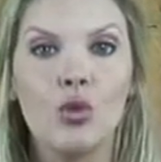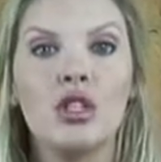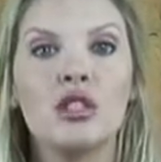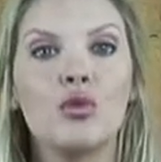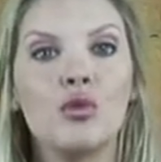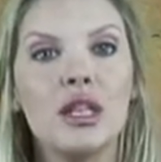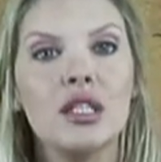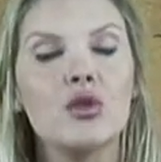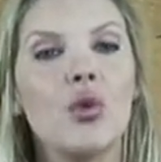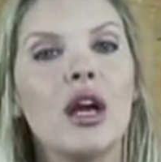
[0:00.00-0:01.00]
which is the
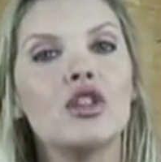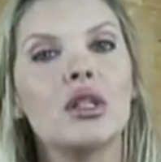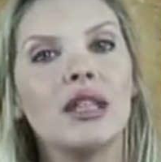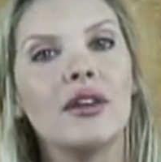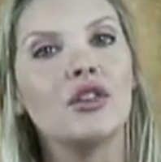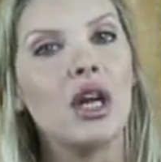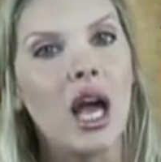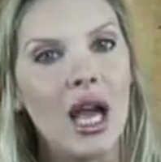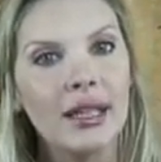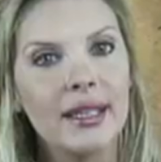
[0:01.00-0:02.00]
reason why she left her
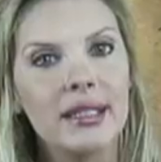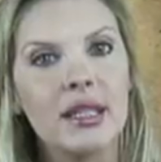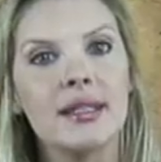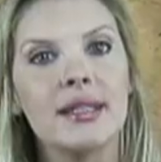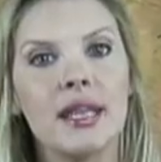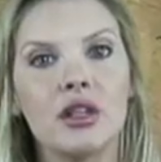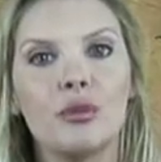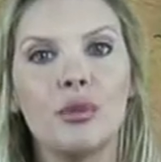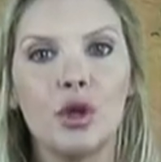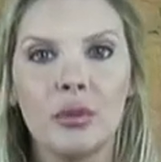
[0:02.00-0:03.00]
island and
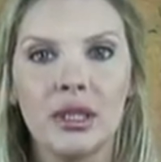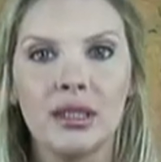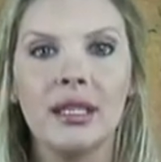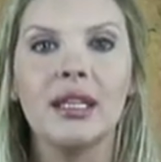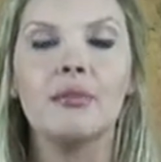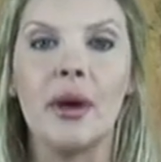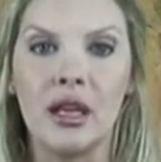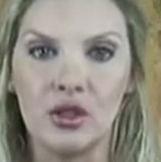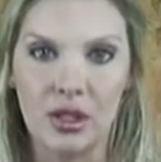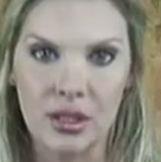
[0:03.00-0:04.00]
settled permanently in
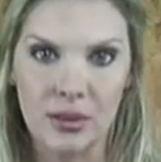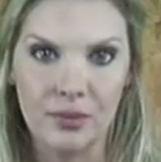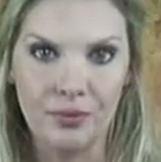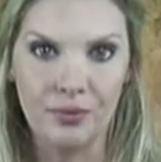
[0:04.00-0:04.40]
Patras.